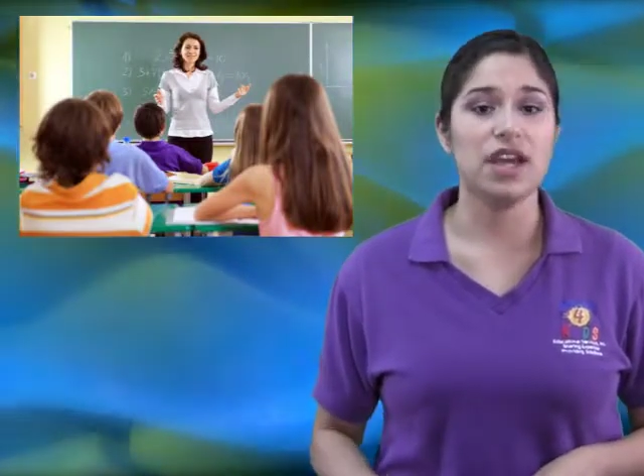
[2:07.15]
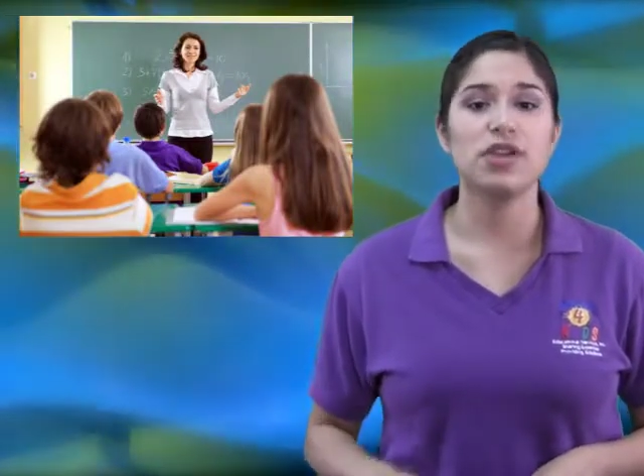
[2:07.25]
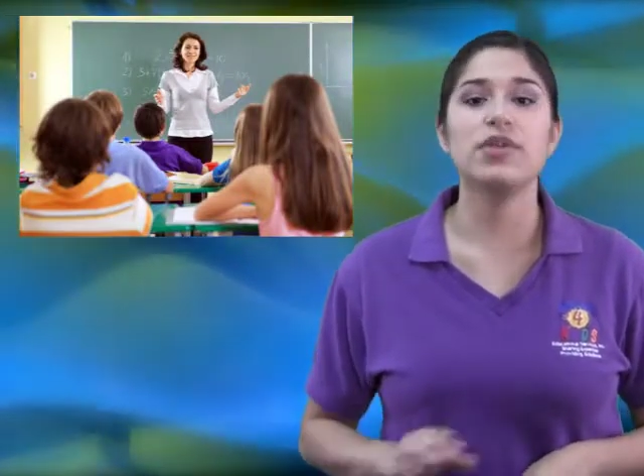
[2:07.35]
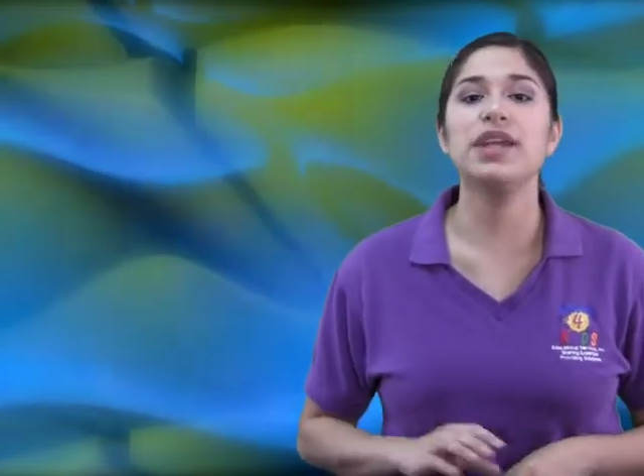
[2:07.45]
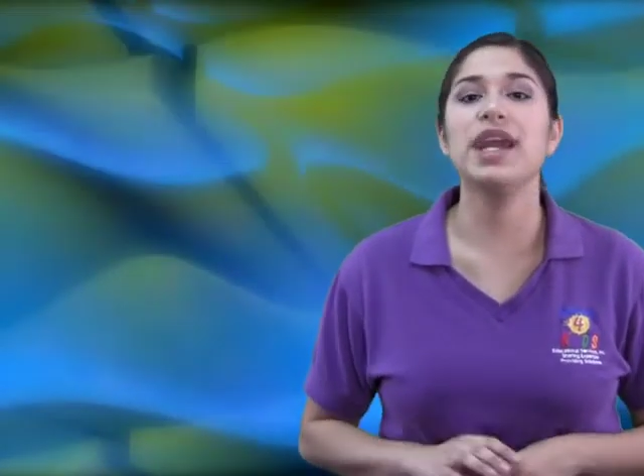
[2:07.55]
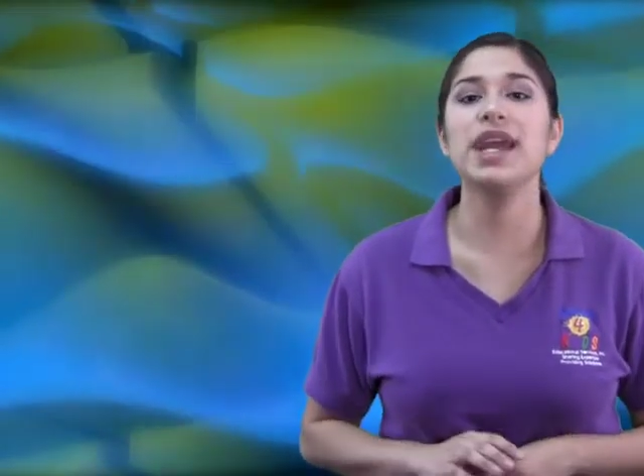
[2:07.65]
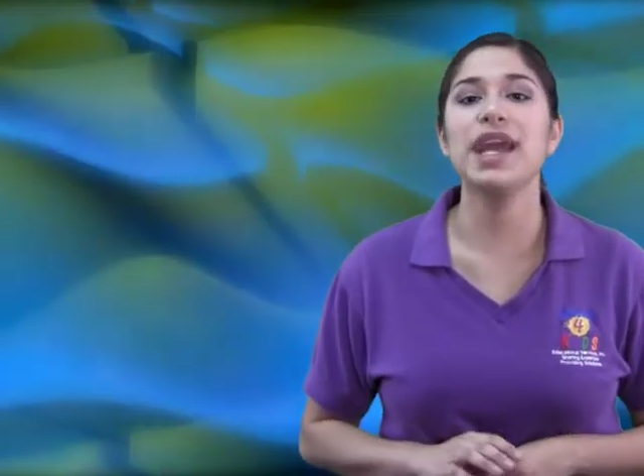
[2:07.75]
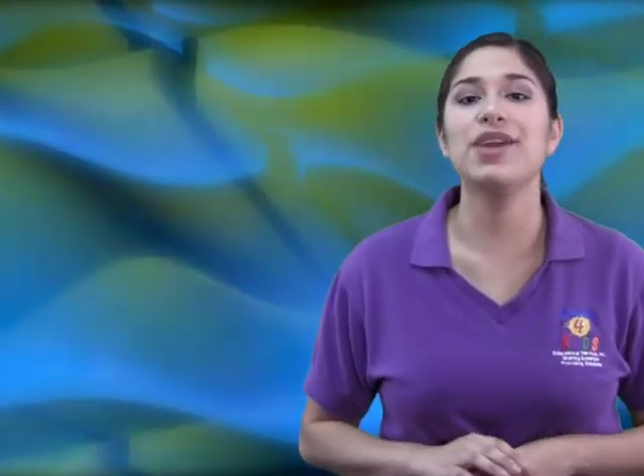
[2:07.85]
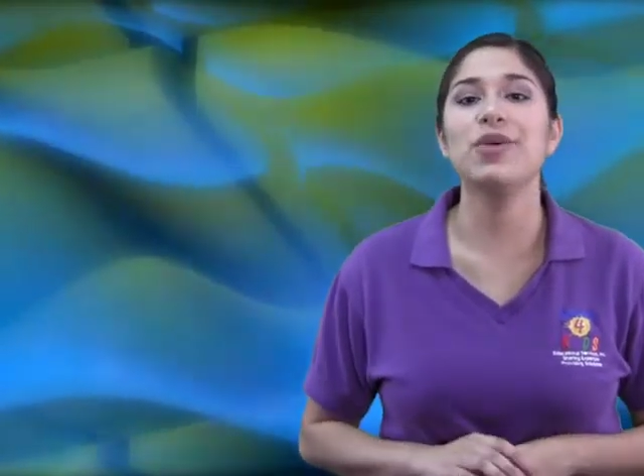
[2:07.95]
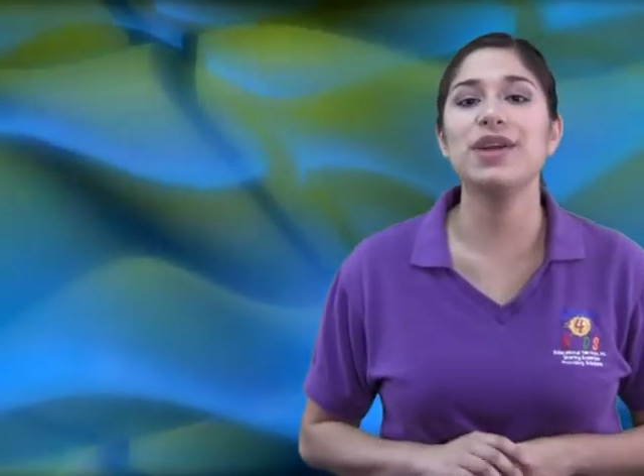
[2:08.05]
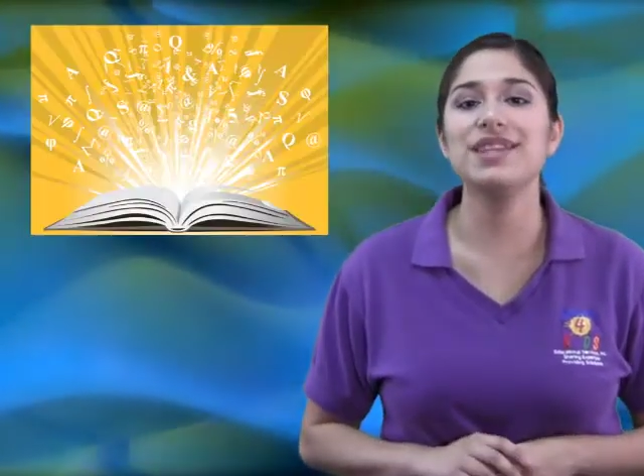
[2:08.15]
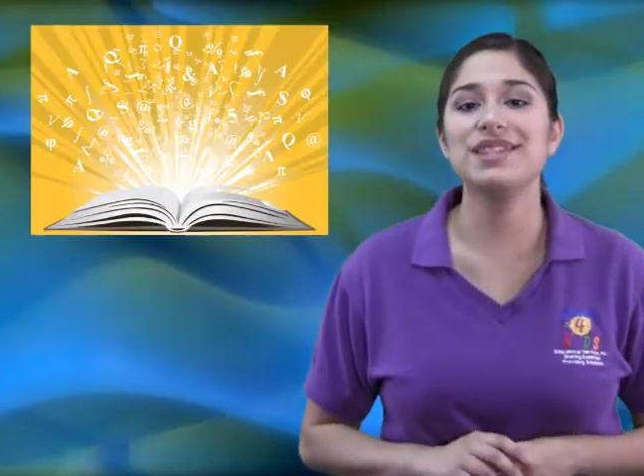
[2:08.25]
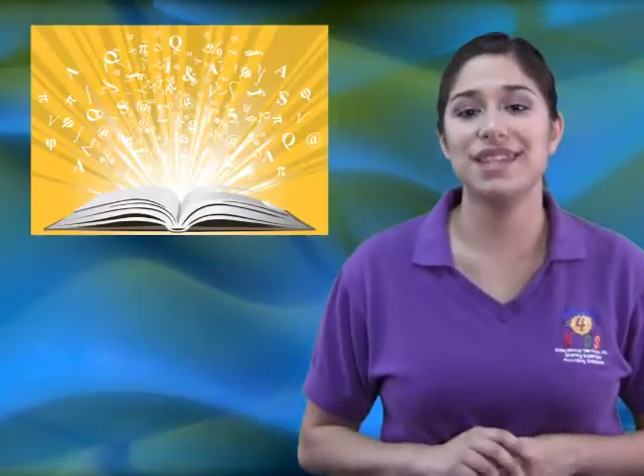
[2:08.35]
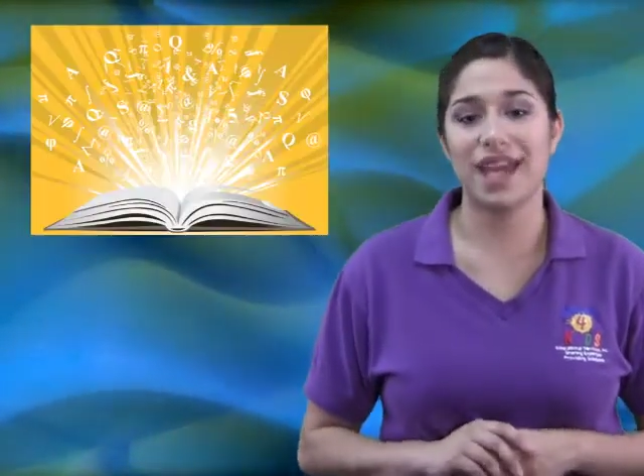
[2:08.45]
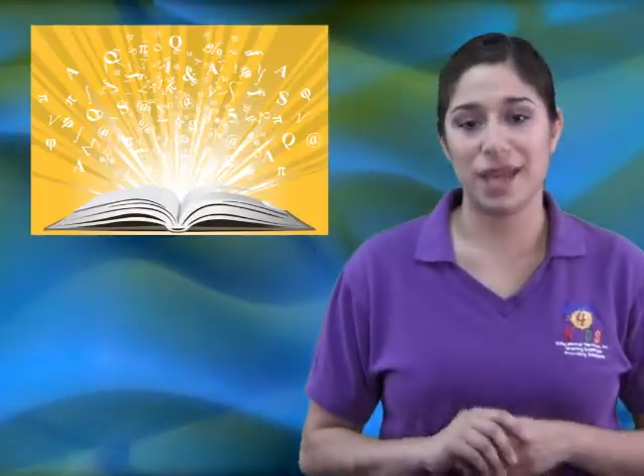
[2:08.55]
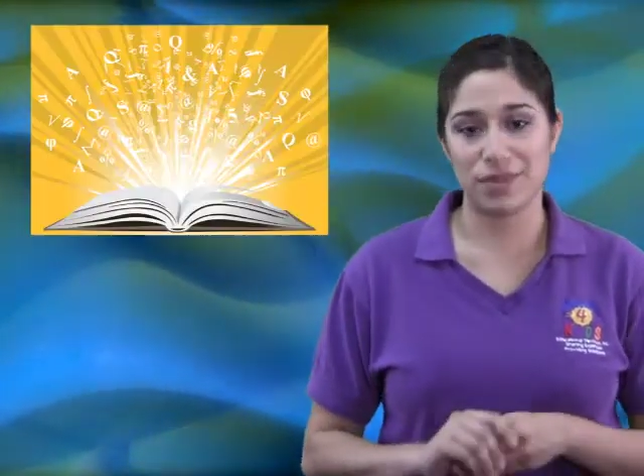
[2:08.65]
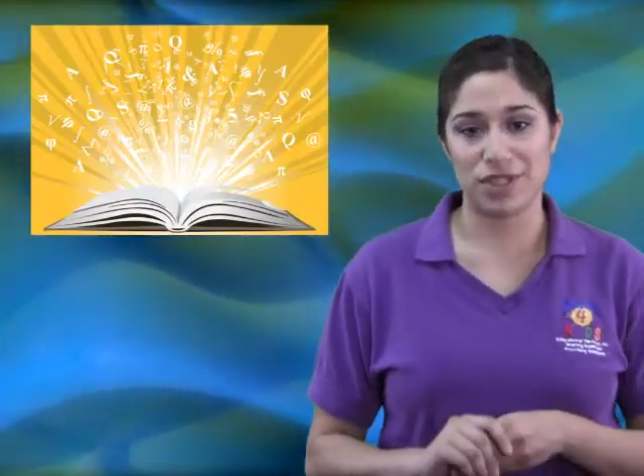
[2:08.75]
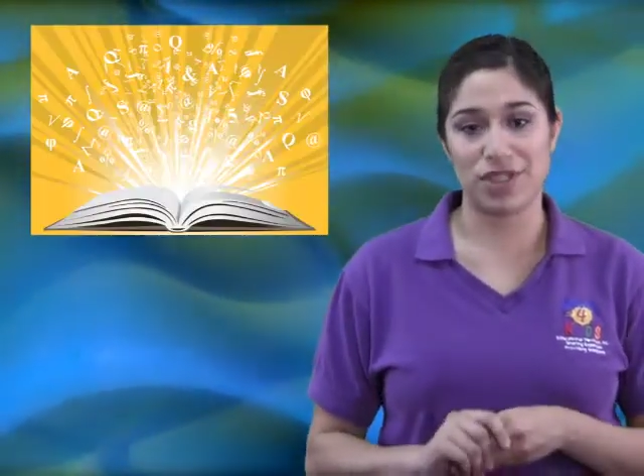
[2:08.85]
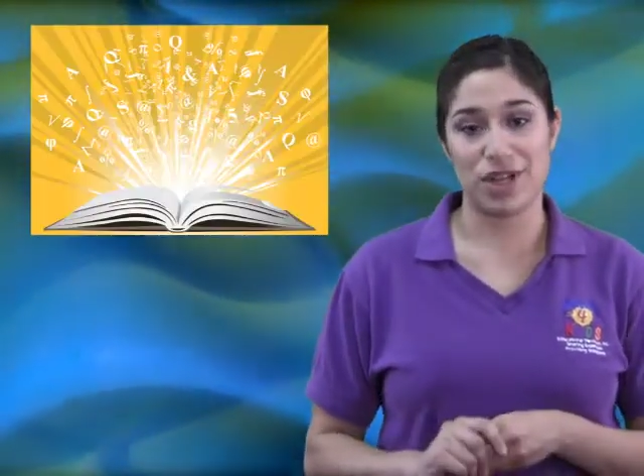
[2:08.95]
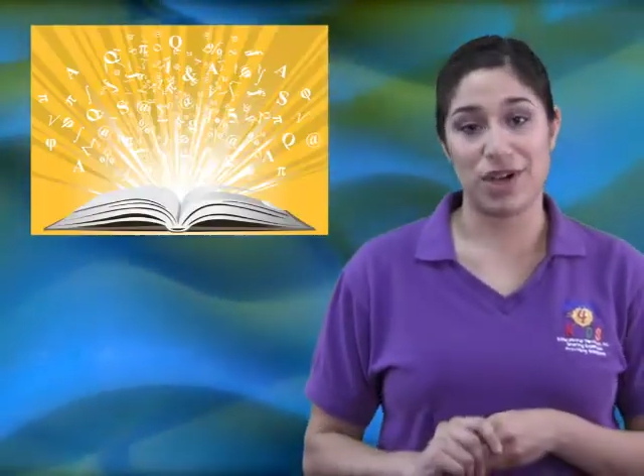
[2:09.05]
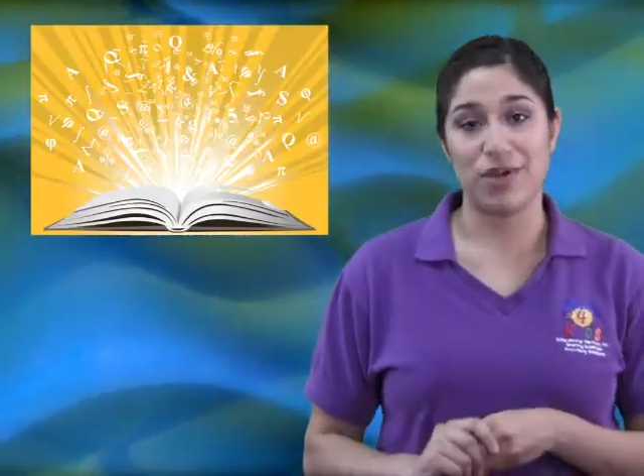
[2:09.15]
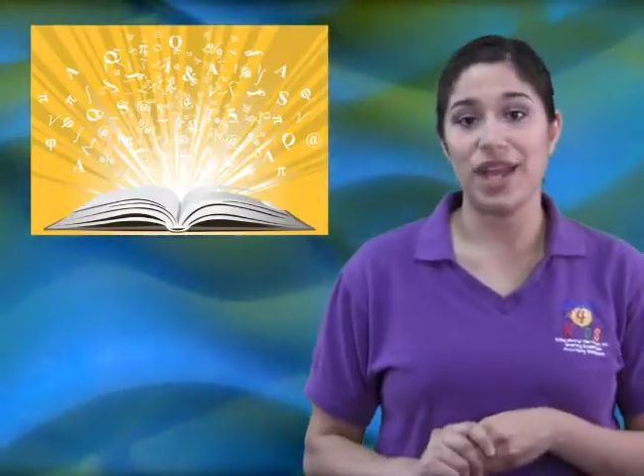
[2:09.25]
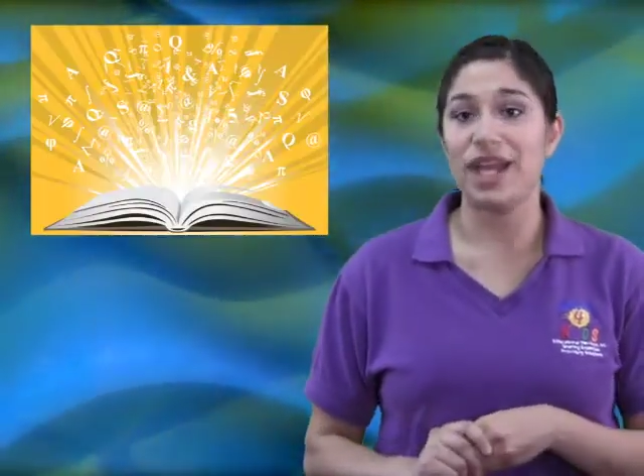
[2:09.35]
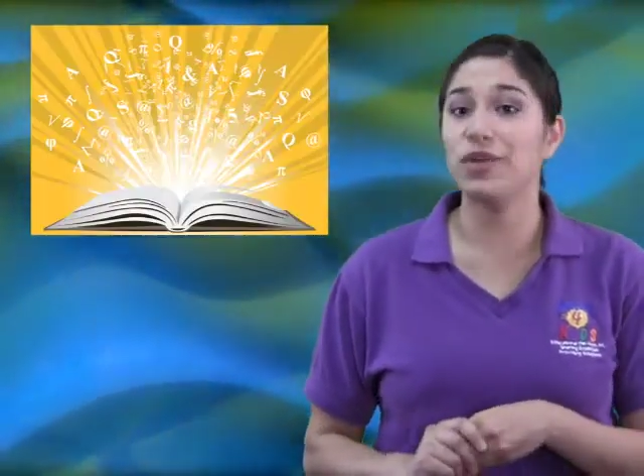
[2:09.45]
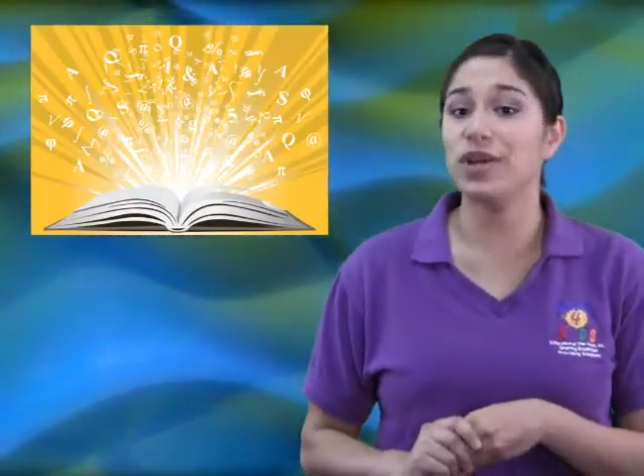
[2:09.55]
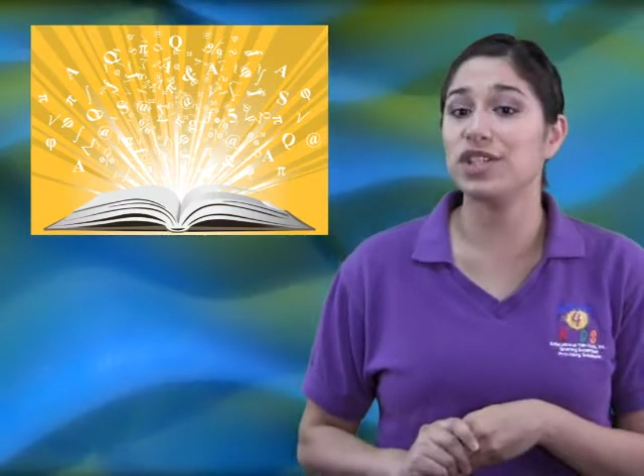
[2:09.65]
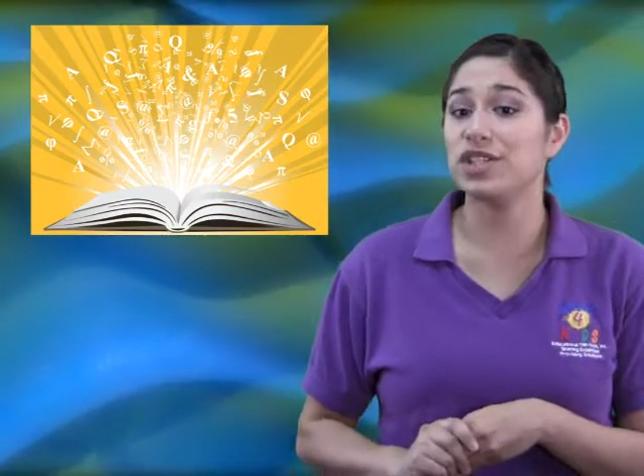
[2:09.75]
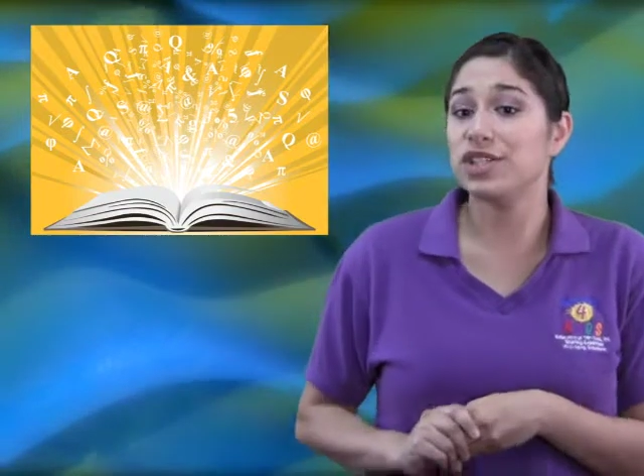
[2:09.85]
create a quiz game show in which